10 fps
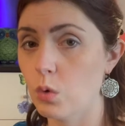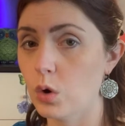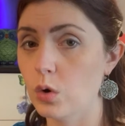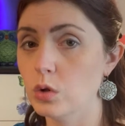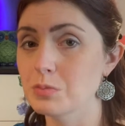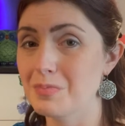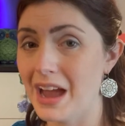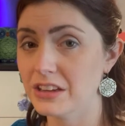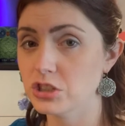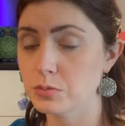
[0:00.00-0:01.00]
World
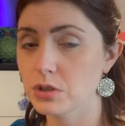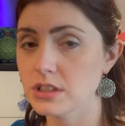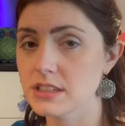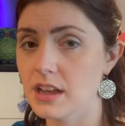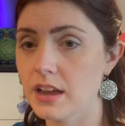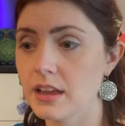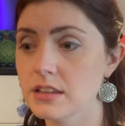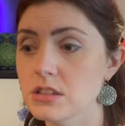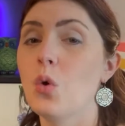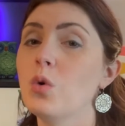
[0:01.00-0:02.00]
Masterbook
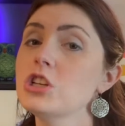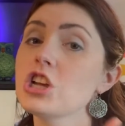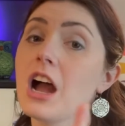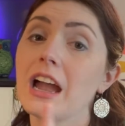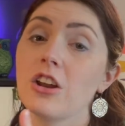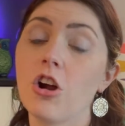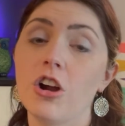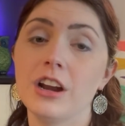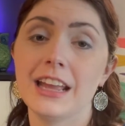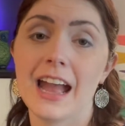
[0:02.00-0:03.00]
Science, which I had
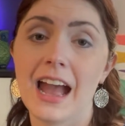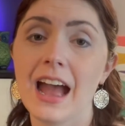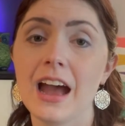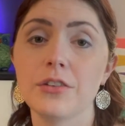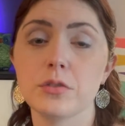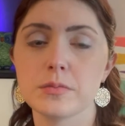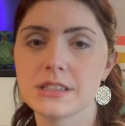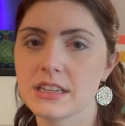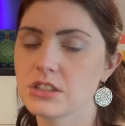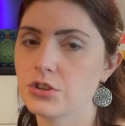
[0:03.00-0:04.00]
already had from
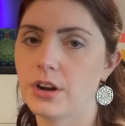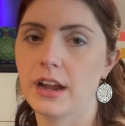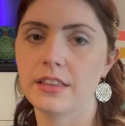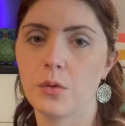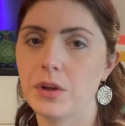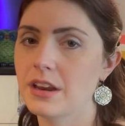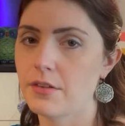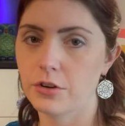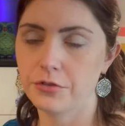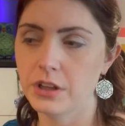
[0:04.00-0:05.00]
sixth grade that we
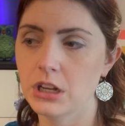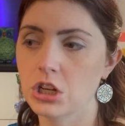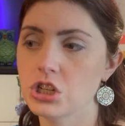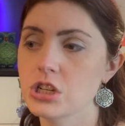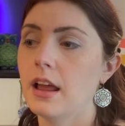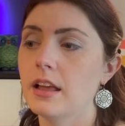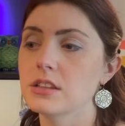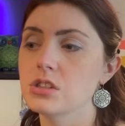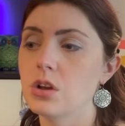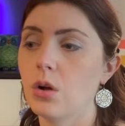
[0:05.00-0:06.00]
never finished.
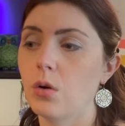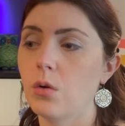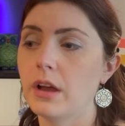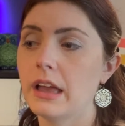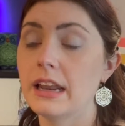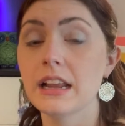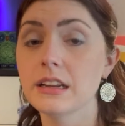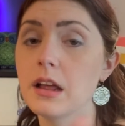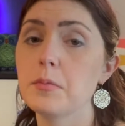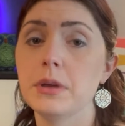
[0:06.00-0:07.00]
And so it
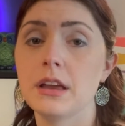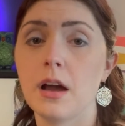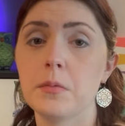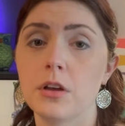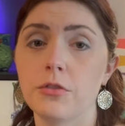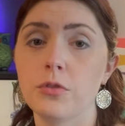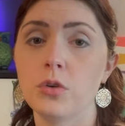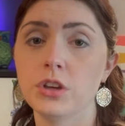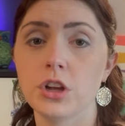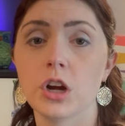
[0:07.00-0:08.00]
ended up becoming a
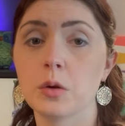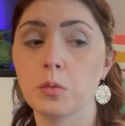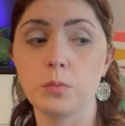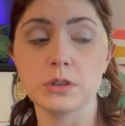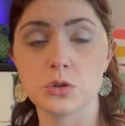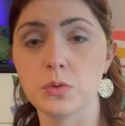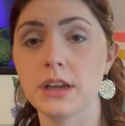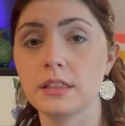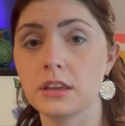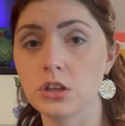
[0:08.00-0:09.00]
full year
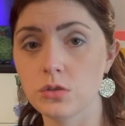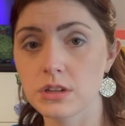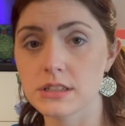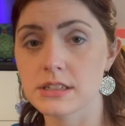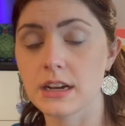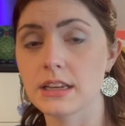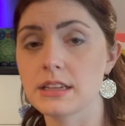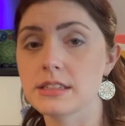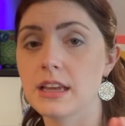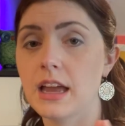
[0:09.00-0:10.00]
between the unit studies